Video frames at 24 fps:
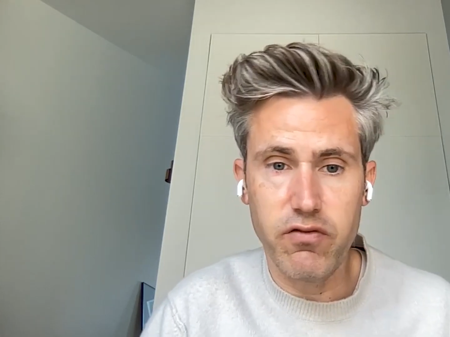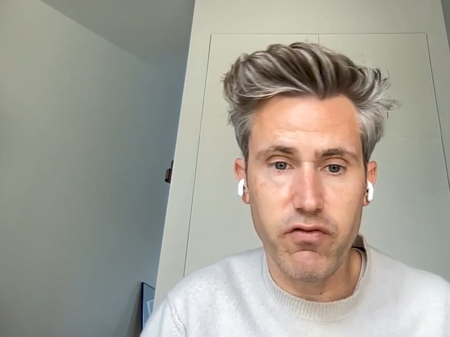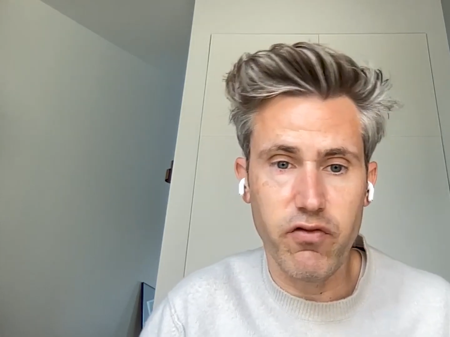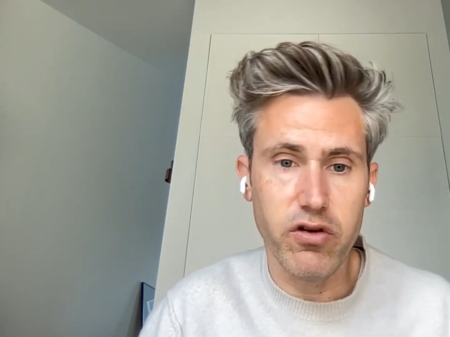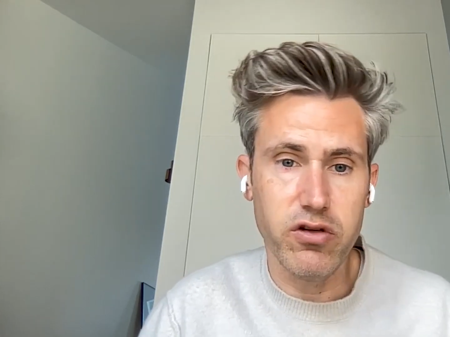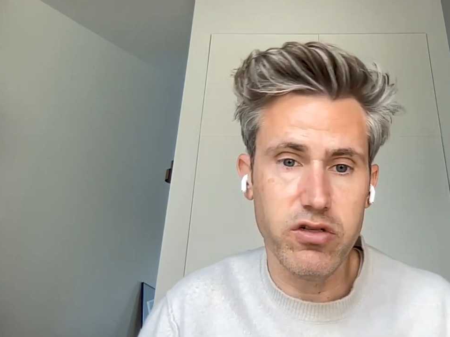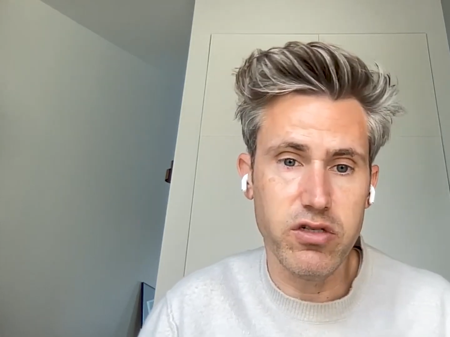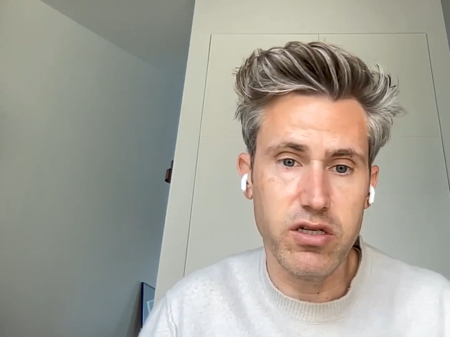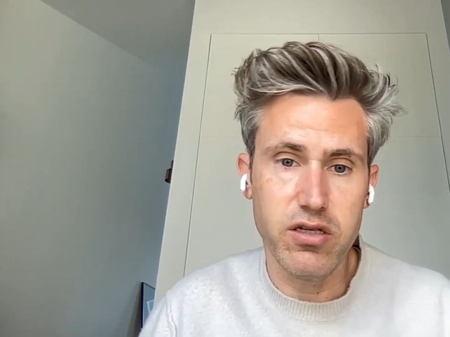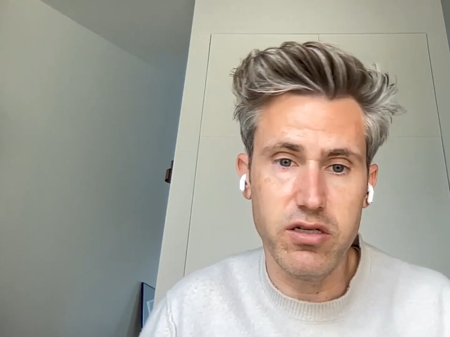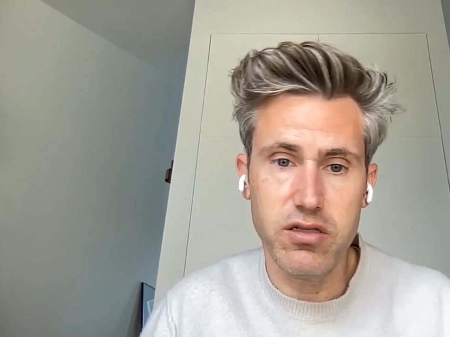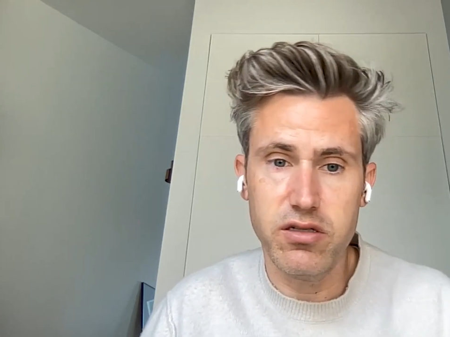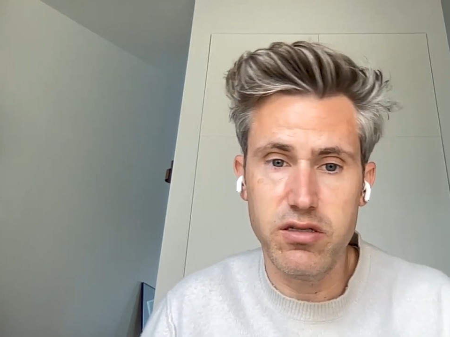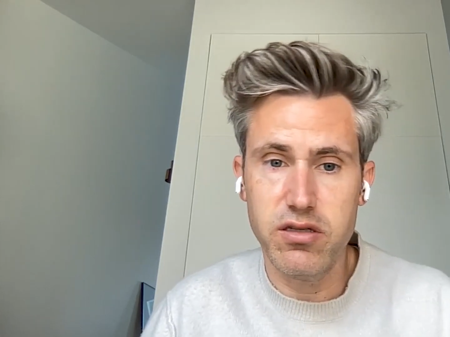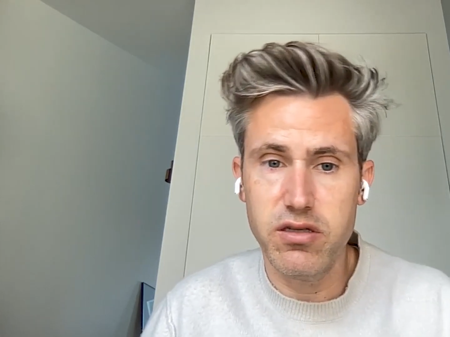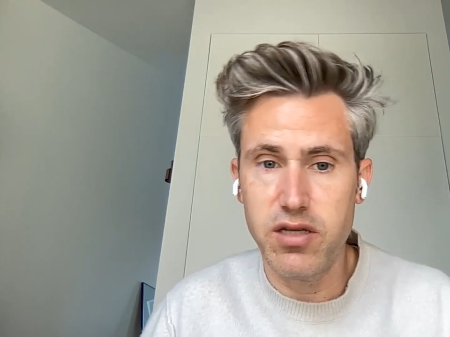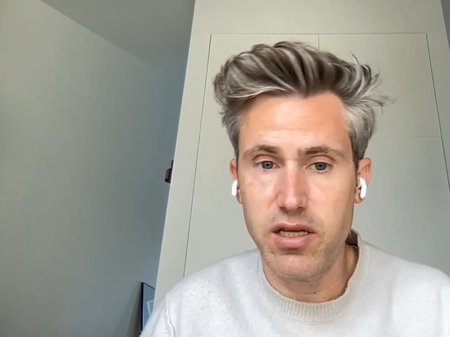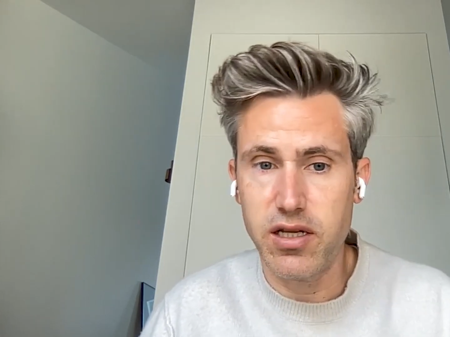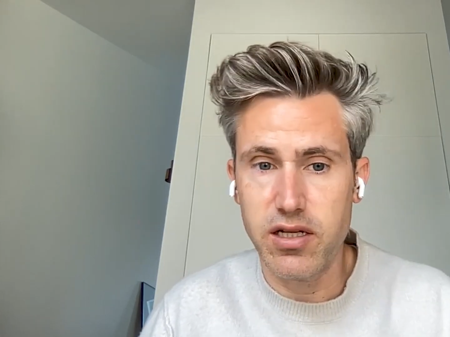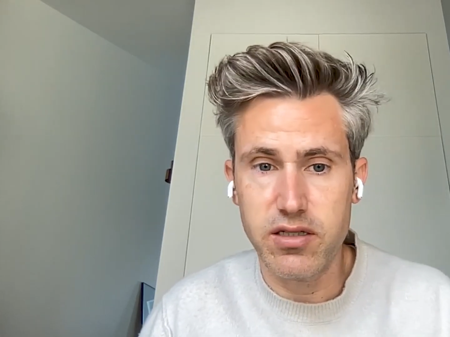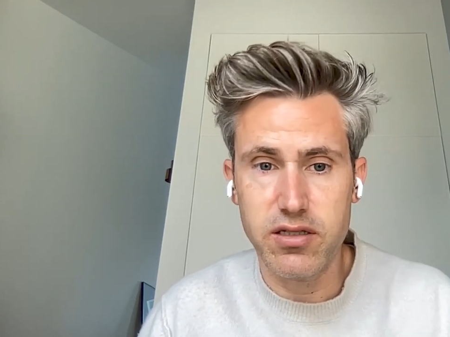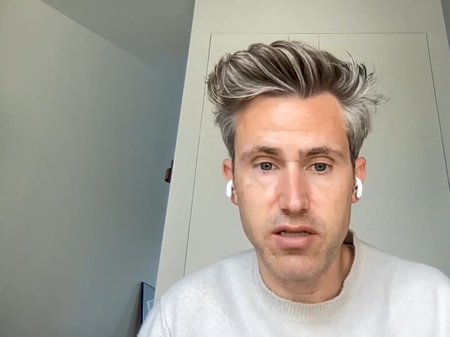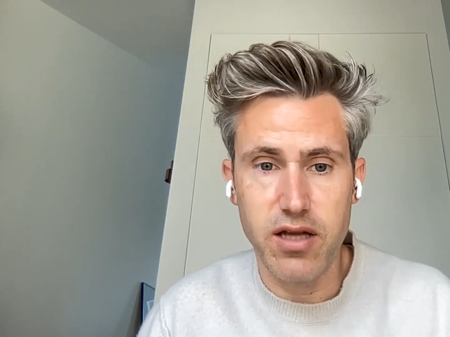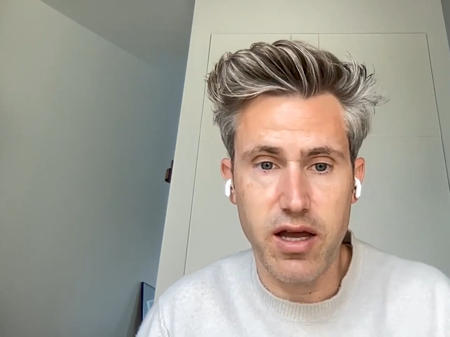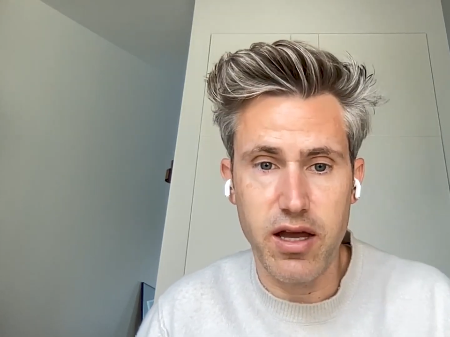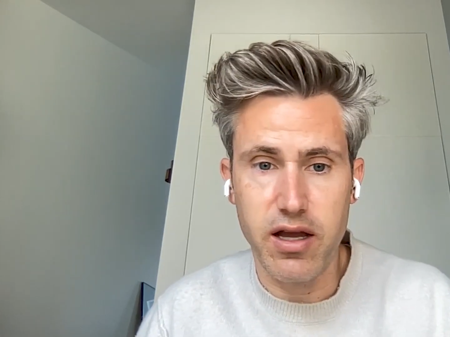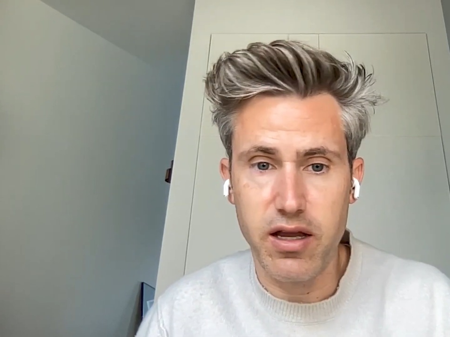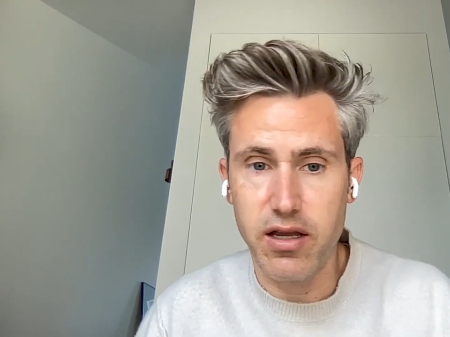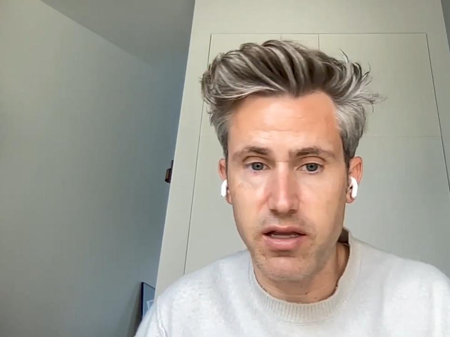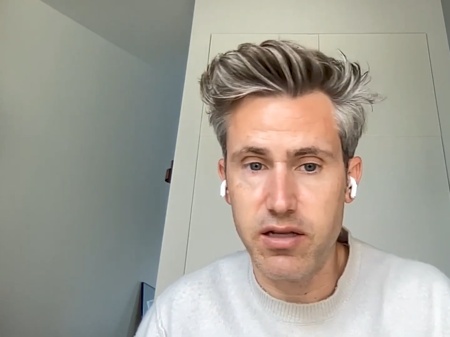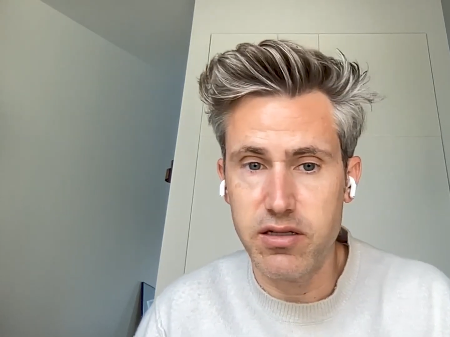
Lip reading: versus TikTok,